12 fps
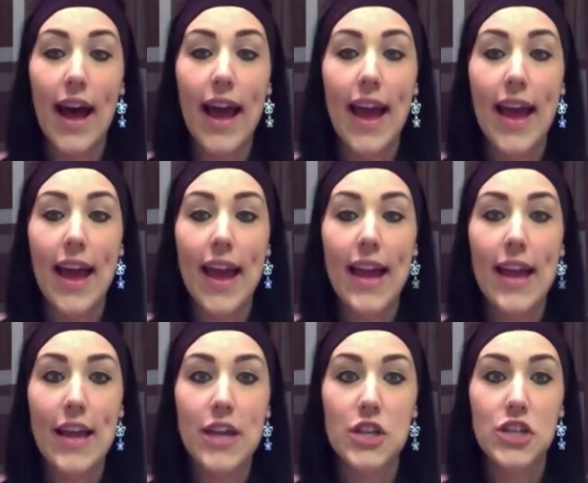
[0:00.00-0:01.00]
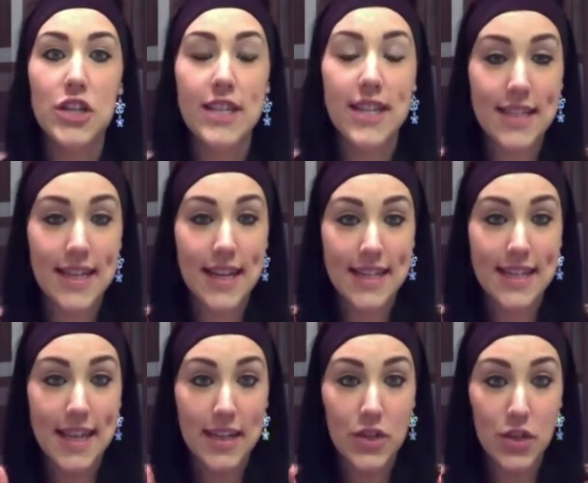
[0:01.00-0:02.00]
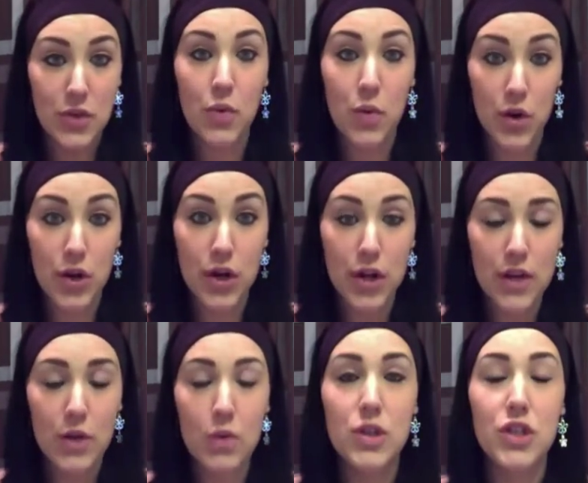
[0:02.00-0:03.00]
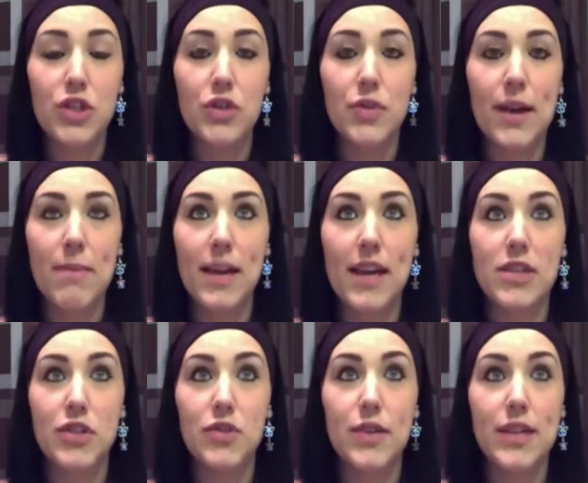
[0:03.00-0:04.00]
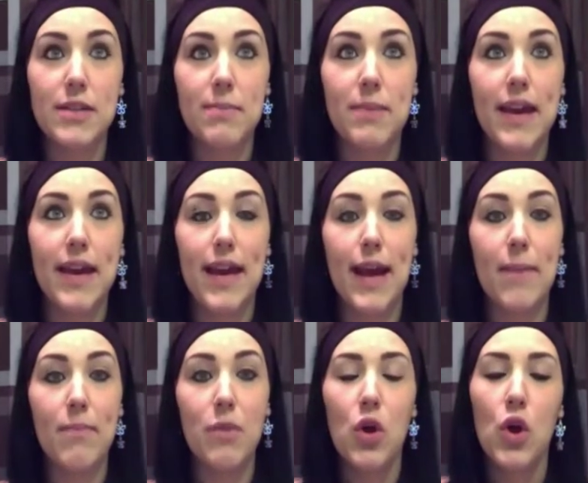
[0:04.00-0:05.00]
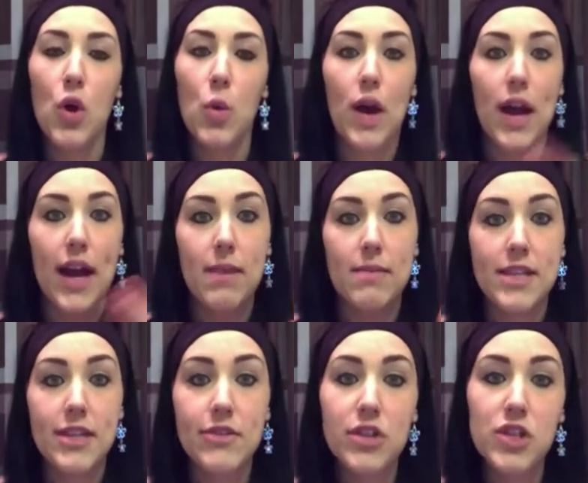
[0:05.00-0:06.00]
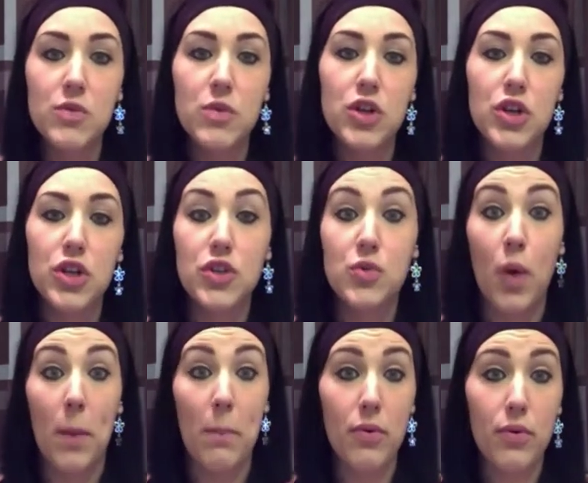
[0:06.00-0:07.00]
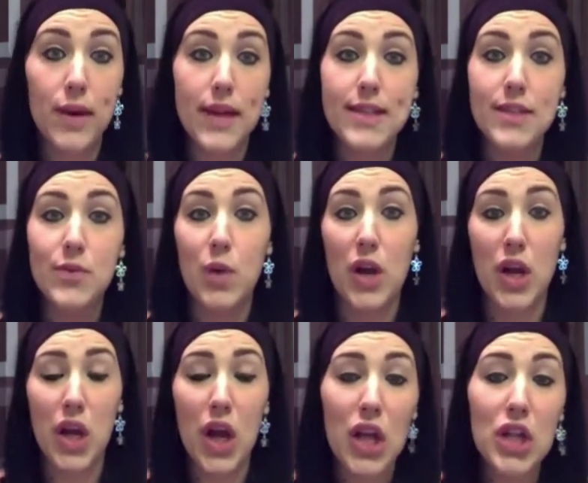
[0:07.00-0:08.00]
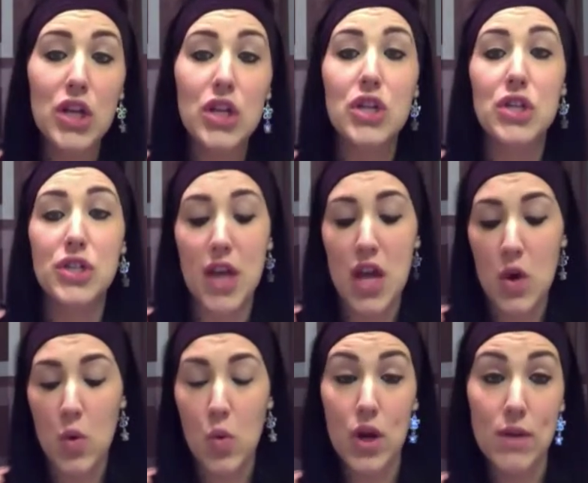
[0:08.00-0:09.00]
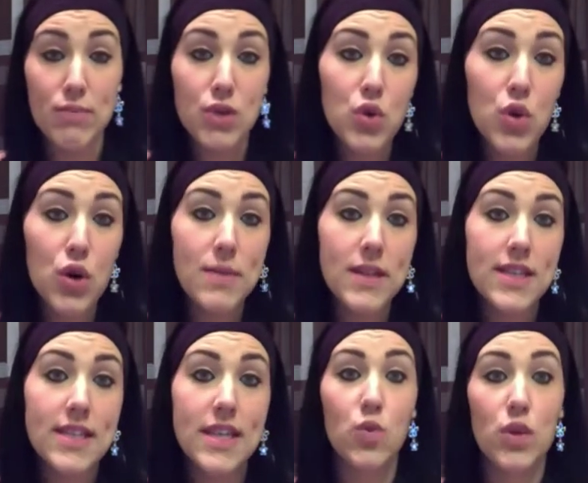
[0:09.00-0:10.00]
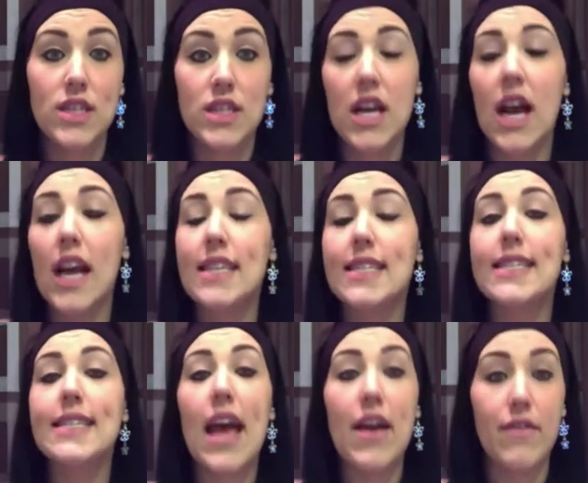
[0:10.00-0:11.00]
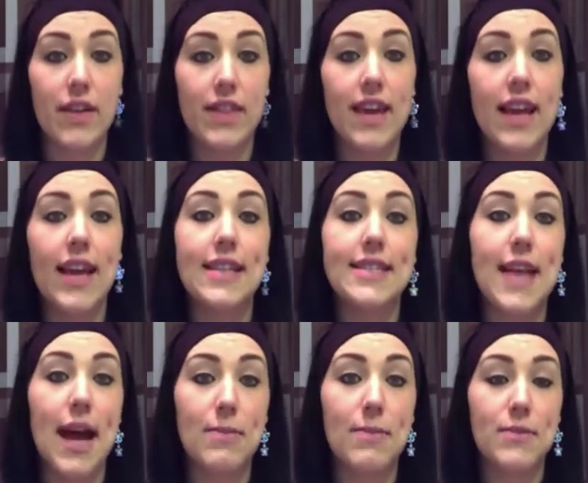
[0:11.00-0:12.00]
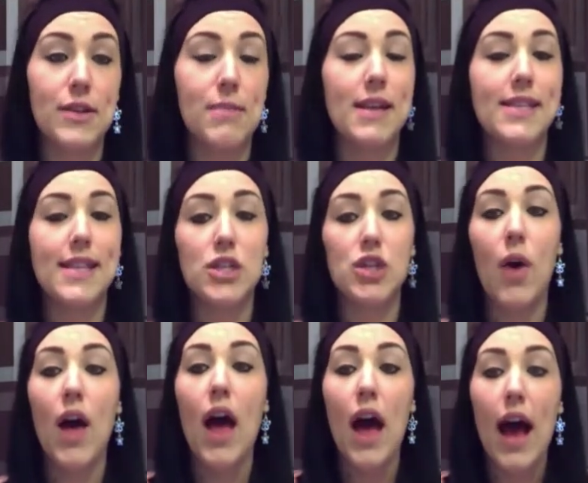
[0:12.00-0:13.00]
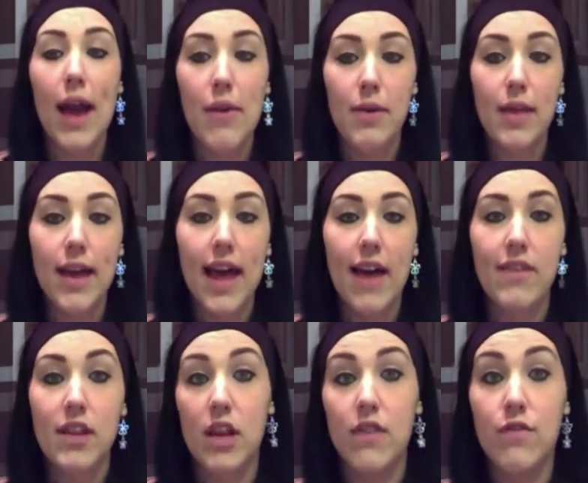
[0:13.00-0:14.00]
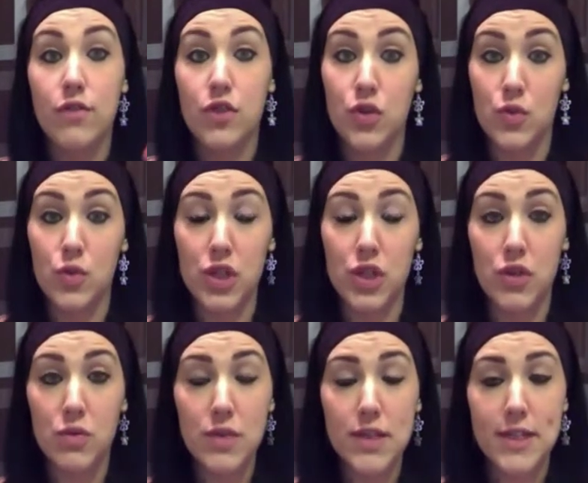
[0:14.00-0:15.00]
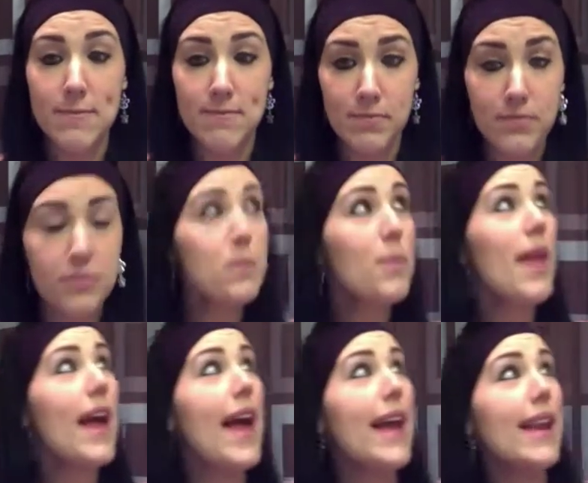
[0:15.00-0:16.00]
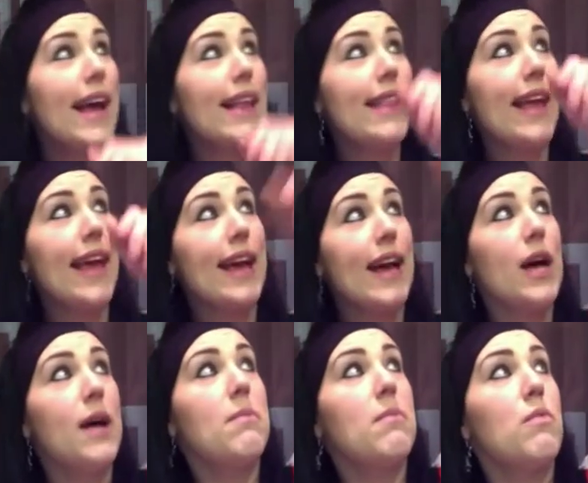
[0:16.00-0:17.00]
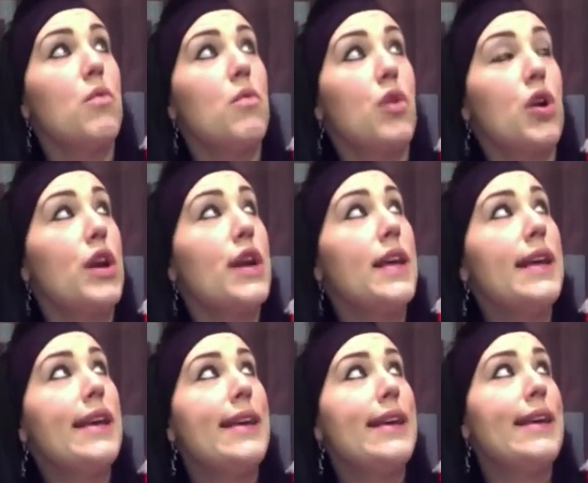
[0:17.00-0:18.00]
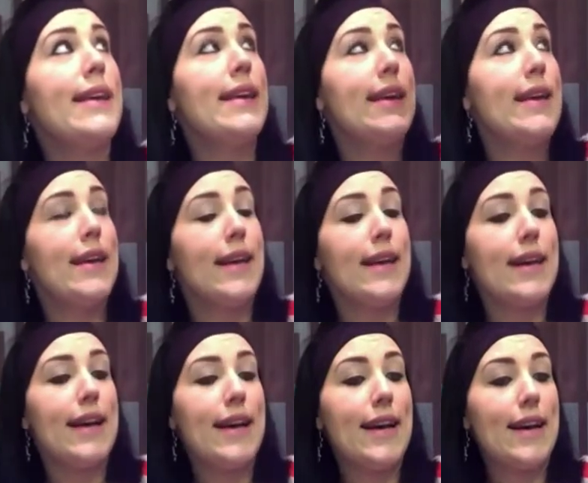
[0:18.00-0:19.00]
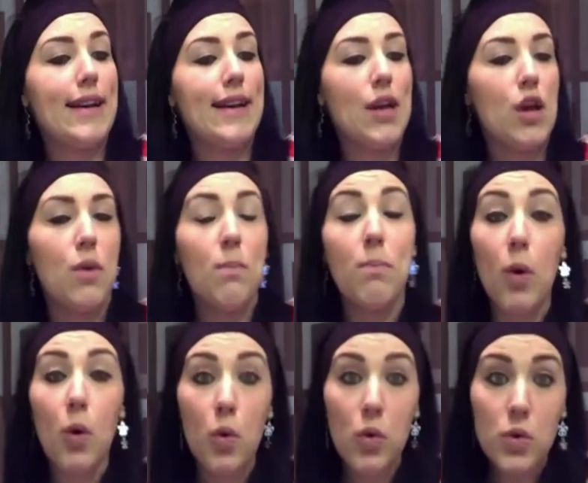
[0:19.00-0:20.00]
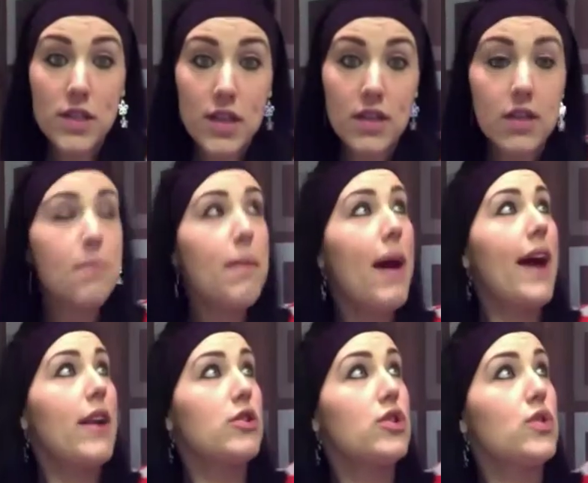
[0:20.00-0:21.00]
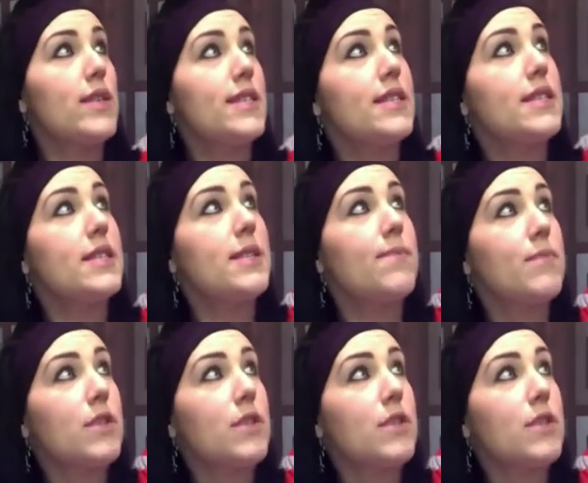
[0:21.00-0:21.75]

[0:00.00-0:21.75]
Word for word: I She does, like I said, to order, which is great because you get to pick um, what kind of materials you want to use, what prints, what colors, what absorbency, what sizes, everything. It's absolutely amazing. So I really have a love for jewel tones, and I like um, more uh, bold pattern choices.